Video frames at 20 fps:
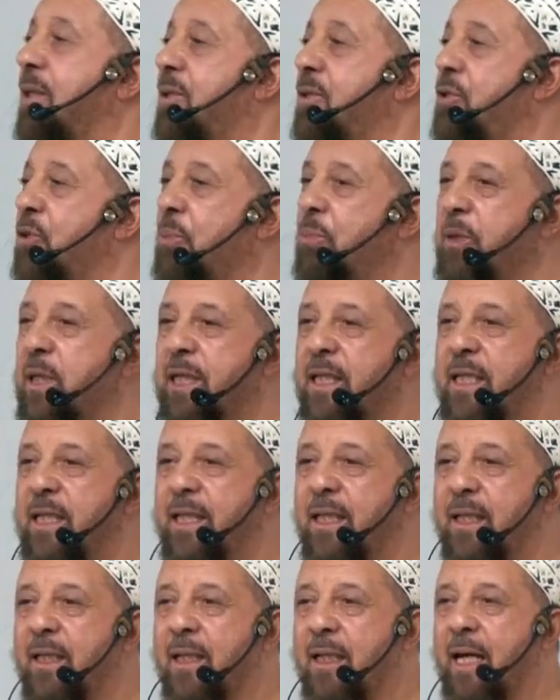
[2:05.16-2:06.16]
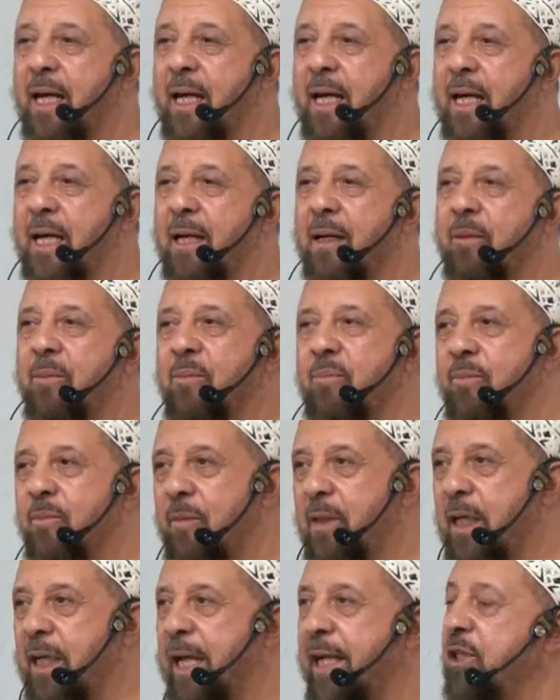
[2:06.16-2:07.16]
to be uh,
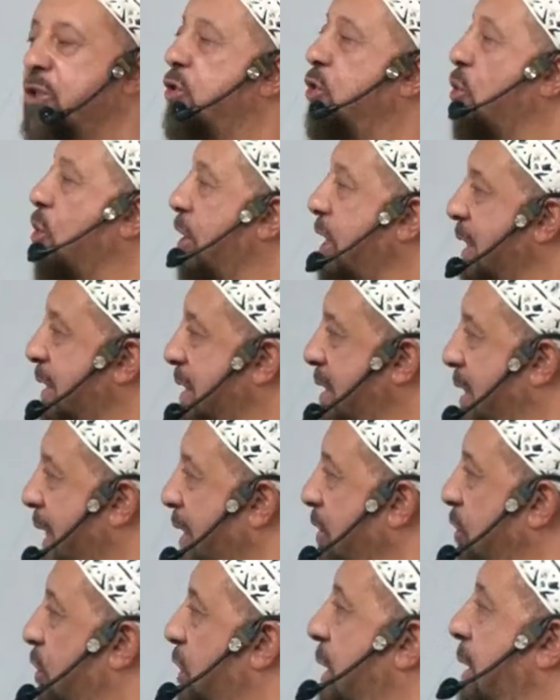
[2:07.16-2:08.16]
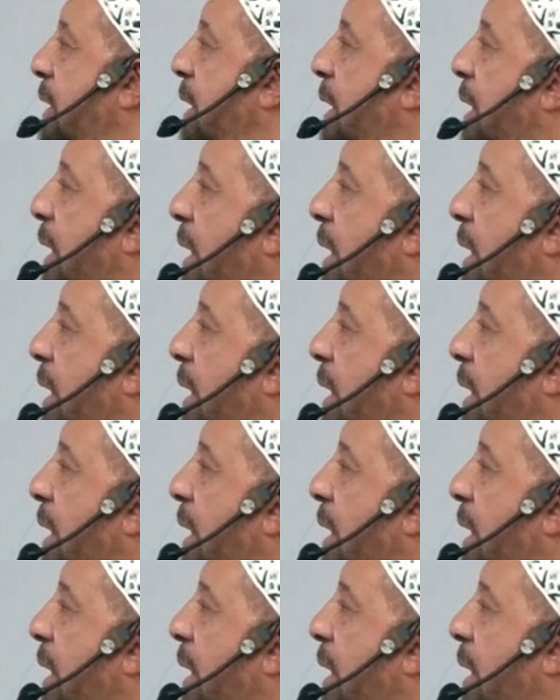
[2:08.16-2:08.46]
a joyous session,